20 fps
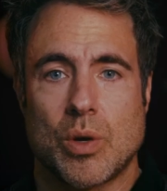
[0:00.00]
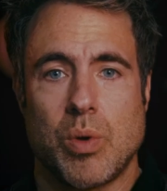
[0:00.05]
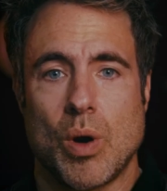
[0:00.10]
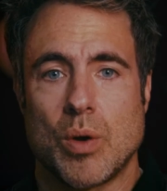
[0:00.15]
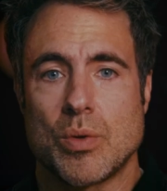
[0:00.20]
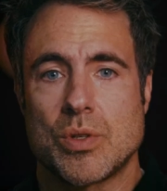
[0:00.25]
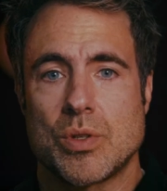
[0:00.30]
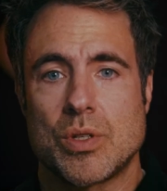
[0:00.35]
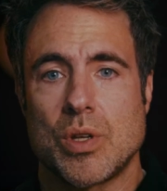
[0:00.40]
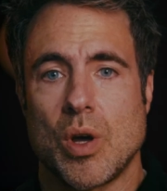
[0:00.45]

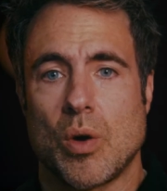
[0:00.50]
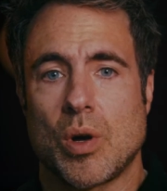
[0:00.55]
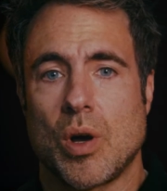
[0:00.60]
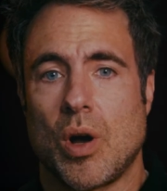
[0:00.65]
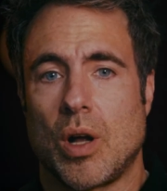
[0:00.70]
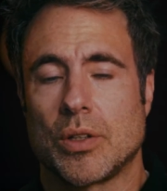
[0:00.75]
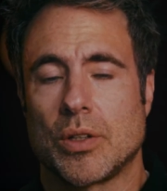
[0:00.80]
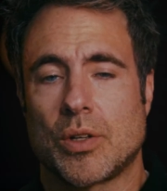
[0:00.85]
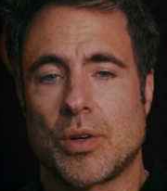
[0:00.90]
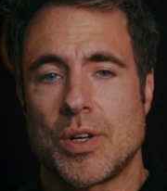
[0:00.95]
quote, so
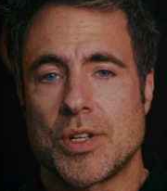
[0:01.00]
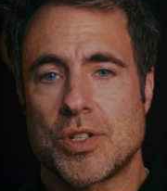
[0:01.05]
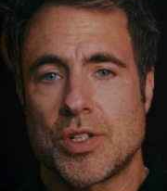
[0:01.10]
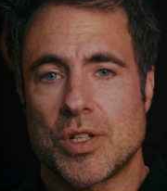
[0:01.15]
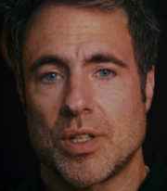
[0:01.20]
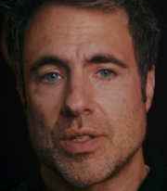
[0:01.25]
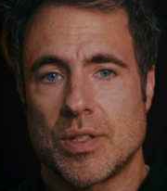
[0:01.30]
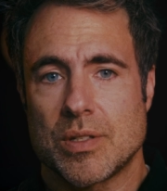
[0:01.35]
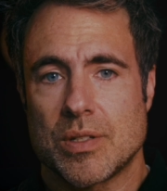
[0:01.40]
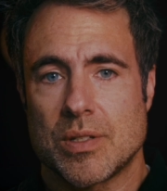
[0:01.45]
called
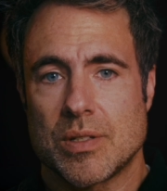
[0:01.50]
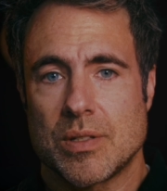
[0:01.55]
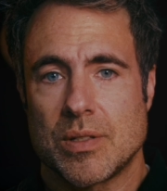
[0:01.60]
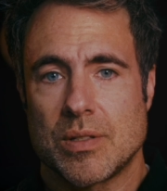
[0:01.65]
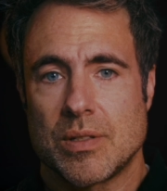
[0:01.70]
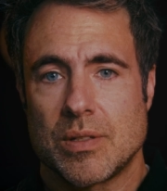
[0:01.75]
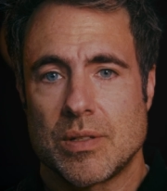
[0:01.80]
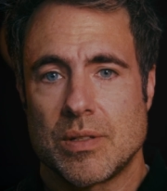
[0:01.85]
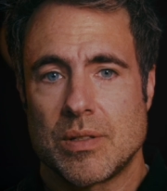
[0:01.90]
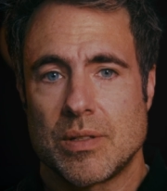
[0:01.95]
Christians.
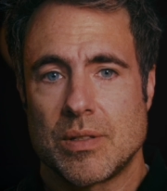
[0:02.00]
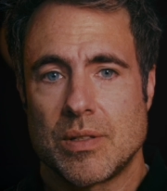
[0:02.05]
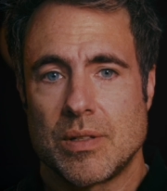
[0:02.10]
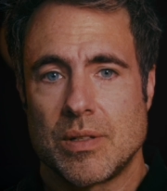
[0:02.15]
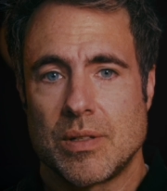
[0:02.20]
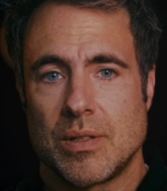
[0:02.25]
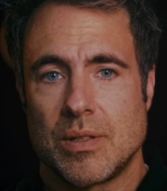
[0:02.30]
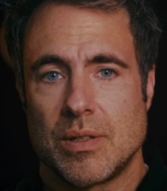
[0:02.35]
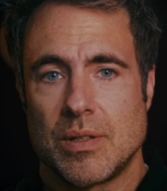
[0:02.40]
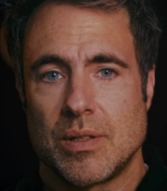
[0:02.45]

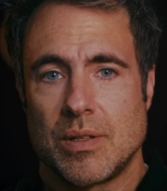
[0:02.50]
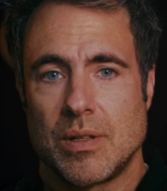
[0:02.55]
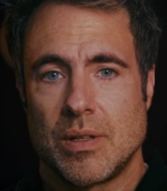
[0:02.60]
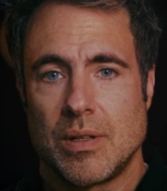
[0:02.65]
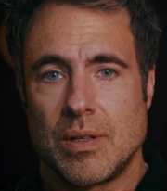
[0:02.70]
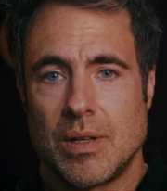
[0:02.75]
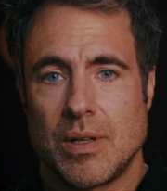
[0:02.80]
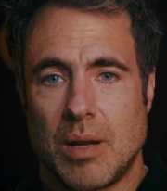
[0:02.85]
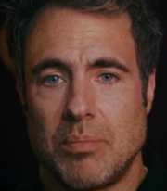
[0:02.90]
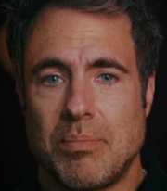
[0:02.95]

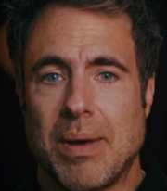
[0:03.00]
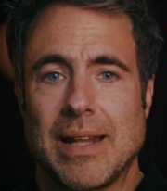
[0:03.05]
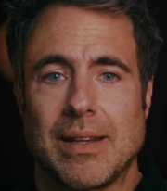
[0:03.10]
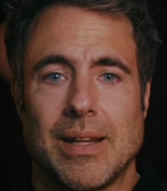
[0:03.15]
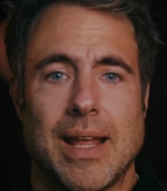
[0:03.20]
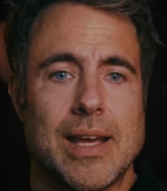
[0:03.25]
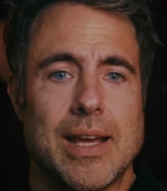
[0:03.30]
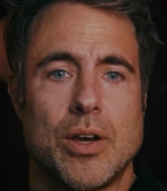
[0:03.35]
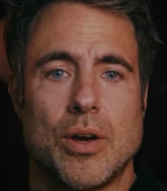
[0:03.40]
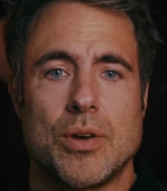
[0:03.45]
And Ben
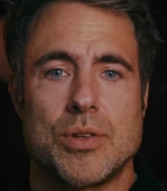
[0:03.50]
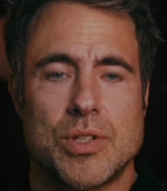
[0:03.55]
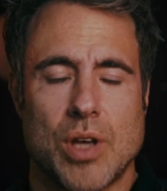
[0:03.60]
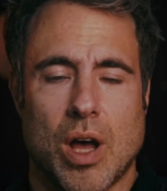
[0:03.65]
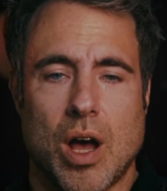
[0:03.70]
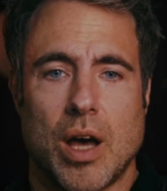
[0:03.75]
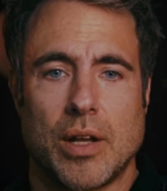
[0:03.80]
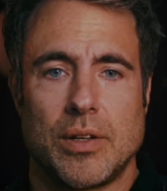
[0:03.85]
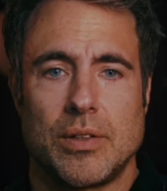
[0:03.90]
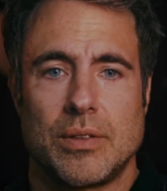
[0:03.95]
Lay goes
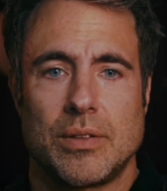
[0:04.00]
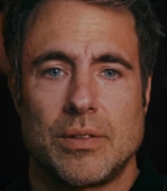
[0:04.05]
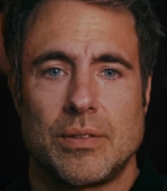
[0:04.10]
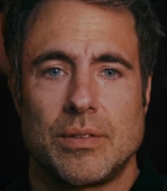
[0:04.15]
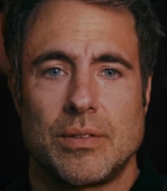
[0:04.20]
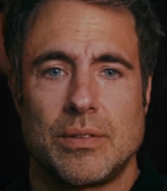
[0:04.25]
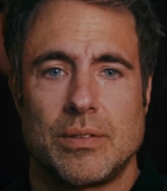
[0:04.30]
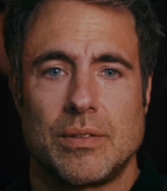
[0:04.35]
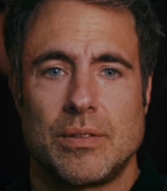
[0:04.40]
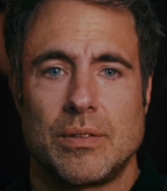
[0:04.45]
on
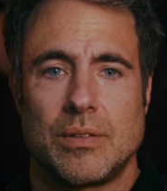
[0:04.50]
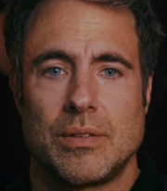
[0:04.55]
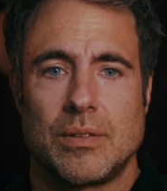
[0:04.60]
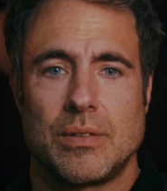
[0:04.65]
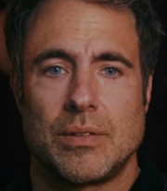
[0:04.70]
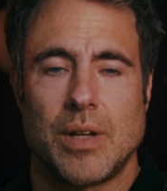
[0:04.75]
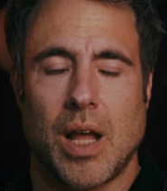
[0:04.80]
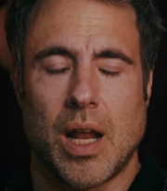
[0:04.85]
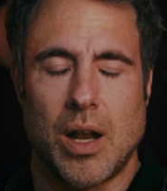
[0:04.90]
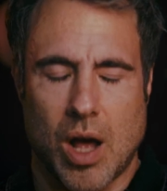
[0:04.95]

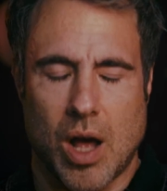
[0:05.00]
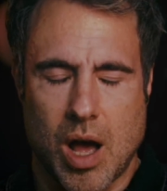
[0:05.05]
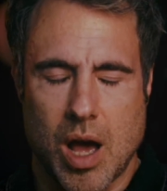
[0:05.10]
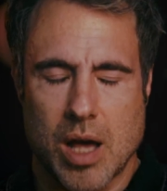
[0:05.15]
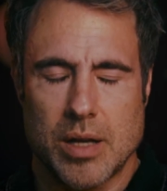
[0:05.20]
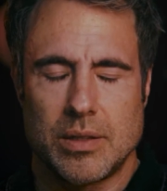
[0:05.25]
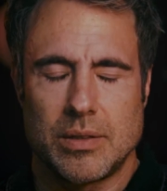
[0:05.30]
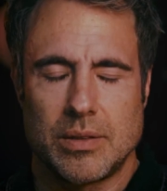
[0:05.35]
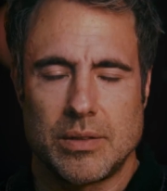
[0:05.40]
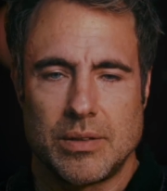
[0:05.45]
and
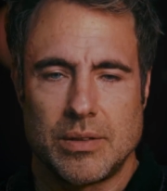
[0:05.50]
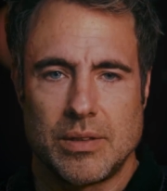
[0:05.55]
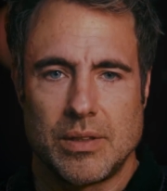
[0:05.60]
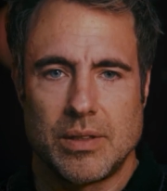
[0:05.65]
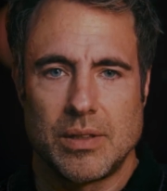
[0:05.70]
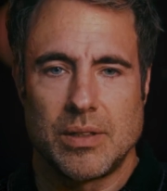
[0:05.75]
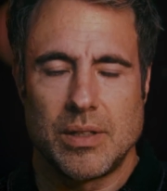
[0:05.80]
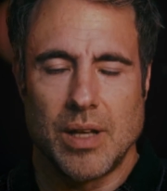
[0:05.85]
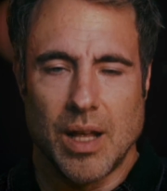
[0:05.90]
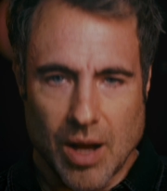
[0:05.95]
on
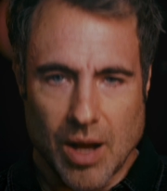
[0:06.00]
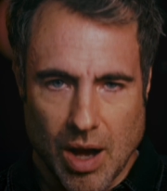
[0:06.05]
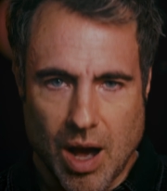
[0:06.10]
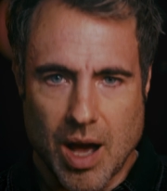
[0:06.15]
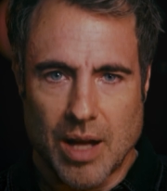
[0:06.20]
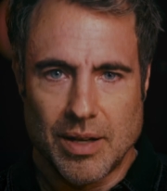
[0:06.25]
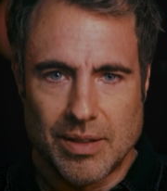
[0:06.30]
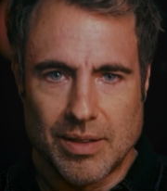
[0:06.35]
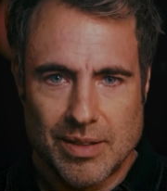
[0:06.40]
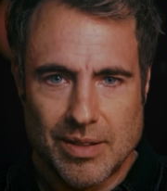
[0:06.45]
and
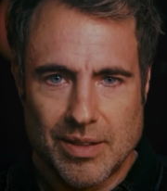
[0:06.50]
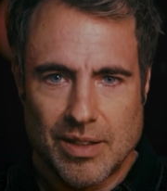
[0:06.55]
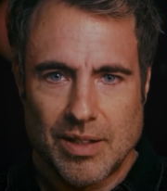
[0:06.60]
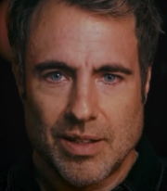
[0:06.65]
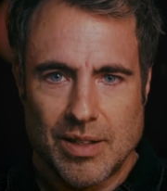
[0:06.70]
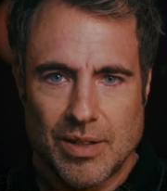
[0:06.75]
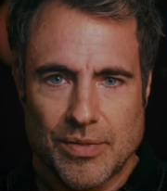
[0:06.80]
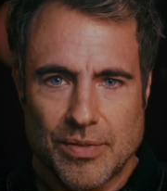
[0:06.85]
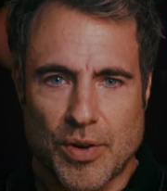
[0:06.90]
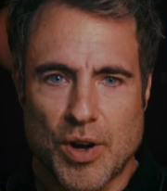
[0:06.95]
on
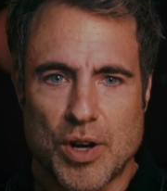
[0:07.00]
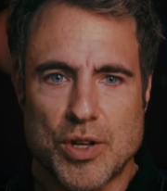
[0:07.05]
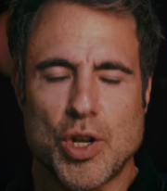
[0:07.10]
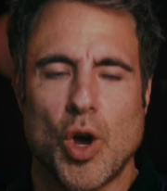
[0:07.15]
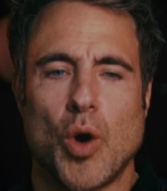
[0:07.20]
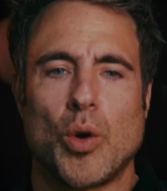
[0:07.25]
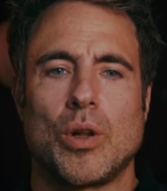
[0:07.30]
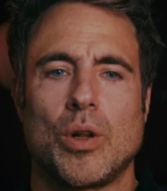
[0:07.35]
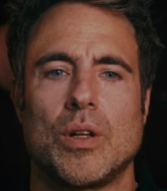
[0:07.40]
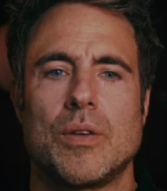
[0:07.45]
for a
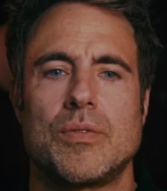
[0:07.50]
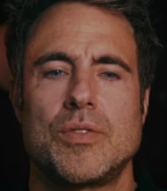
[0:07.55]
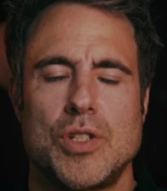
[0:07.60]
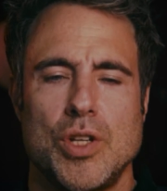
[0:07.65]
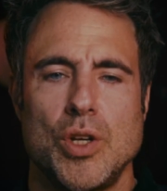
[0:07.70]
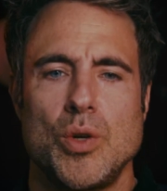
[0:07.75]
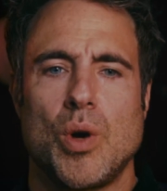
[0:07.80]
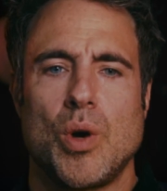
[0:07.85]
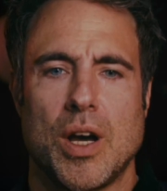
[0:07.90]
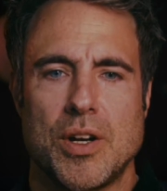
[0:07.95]
total of
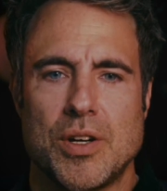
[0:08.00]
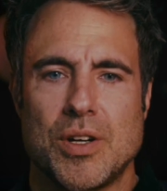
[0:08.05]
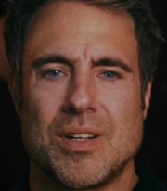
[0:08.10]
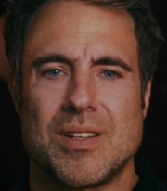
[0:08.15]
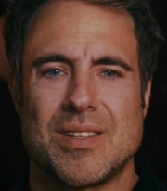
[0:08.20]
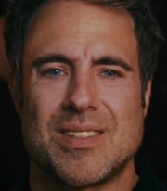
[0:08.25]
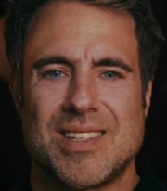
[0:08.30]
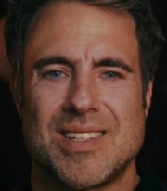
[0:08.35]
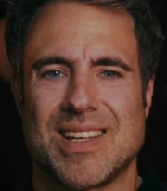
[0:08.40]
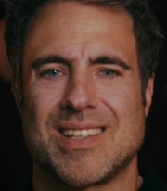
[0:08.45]

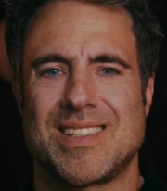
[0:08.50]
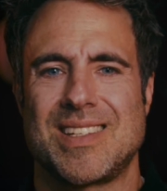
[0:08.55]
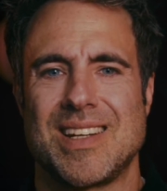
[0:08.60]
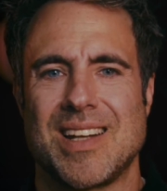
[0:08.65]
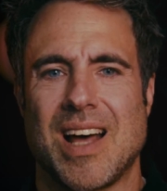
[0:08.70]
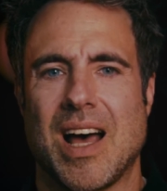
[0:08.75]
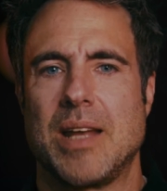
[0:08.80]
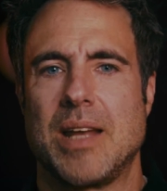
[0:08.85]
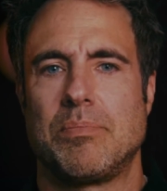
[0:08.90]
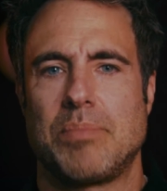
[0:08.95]

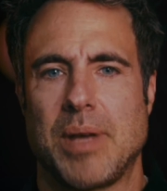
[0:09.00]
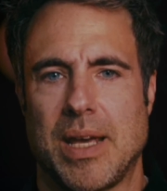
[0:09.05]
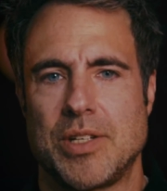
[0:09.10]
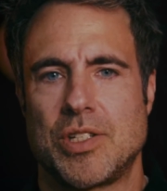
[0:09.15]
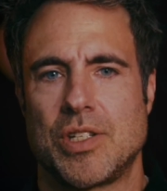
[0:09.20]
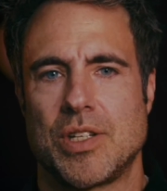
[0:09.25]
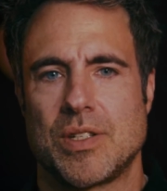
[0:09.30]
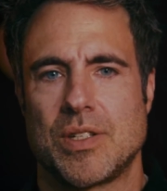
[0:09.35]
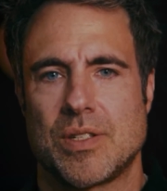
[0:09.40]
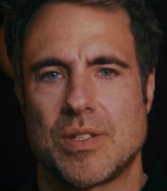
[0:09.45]
269
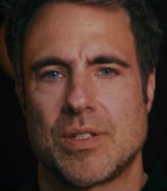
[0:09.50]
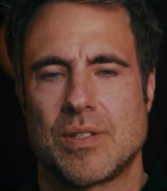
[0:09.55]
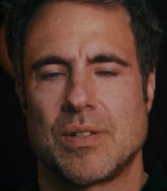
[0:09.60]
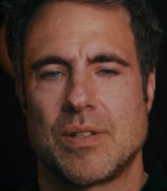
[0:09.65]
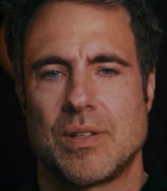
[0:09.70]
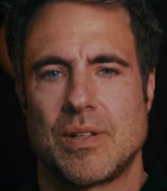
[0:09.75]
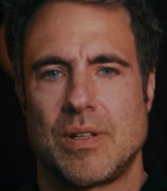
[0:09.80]
pages.